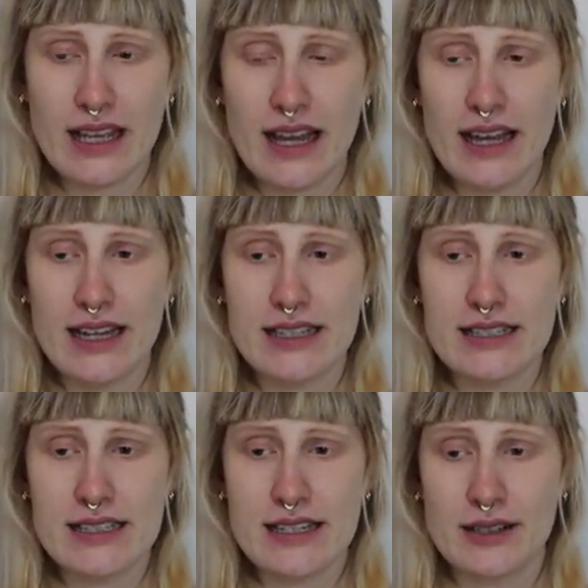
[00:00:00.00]

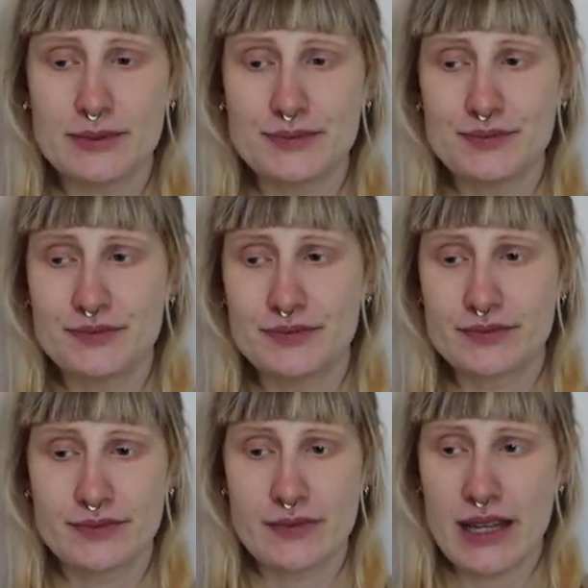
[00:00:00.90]
And
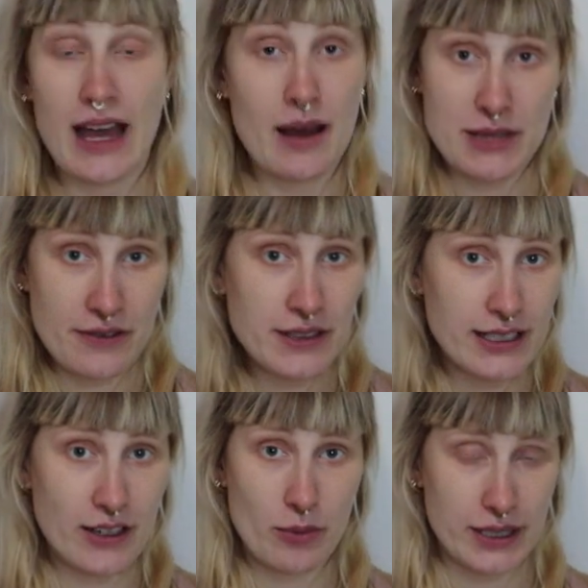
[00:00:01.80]
I'm
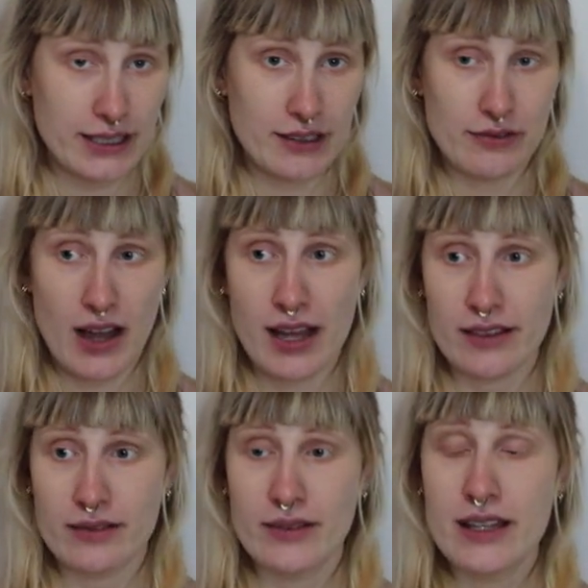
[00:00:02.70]
definitely completely fine.